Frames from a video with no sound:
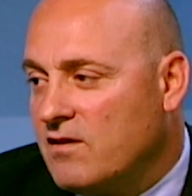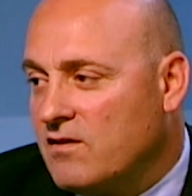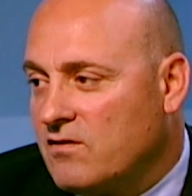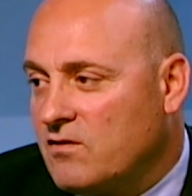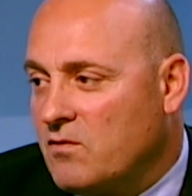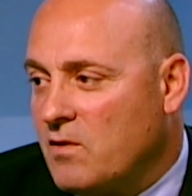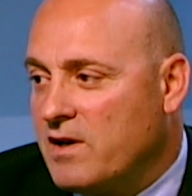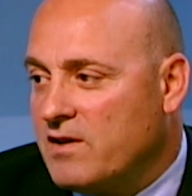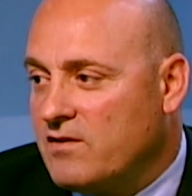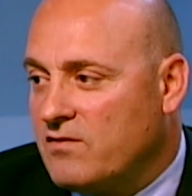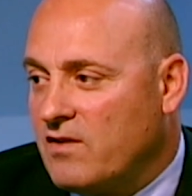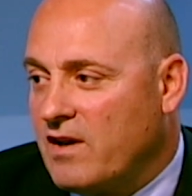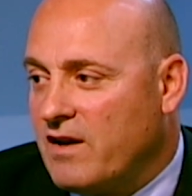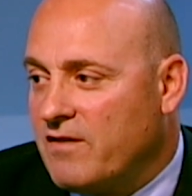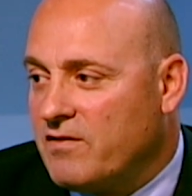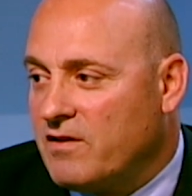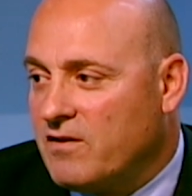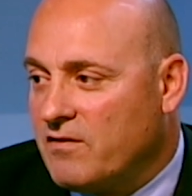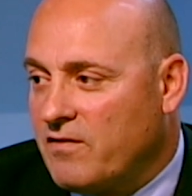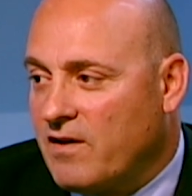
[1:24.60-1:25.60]
it's quite
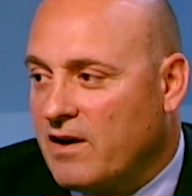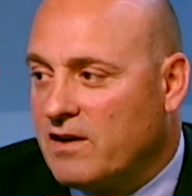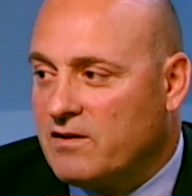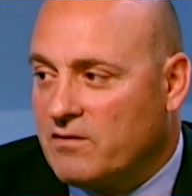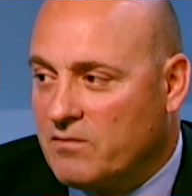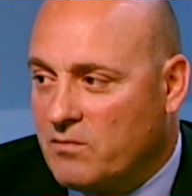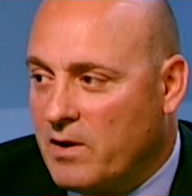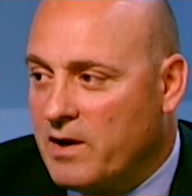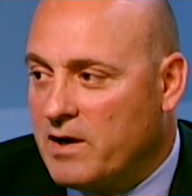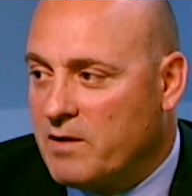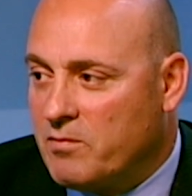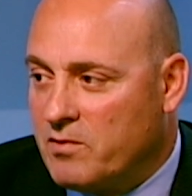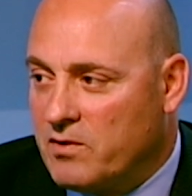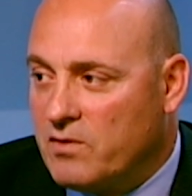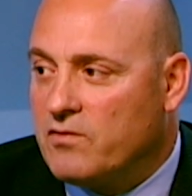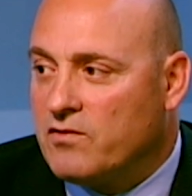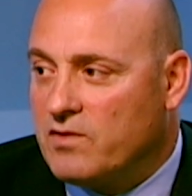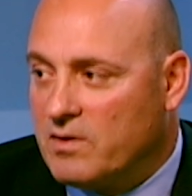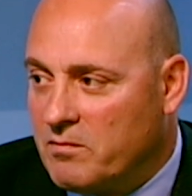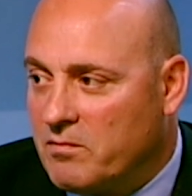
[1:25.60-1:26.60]
safe and effective way to
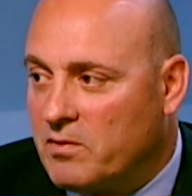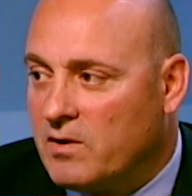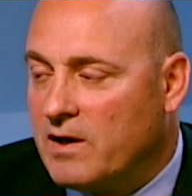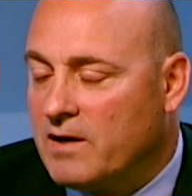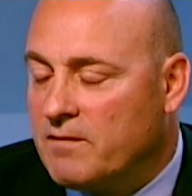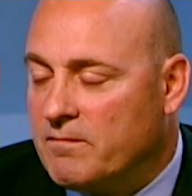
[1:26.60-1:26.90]
produce an implant.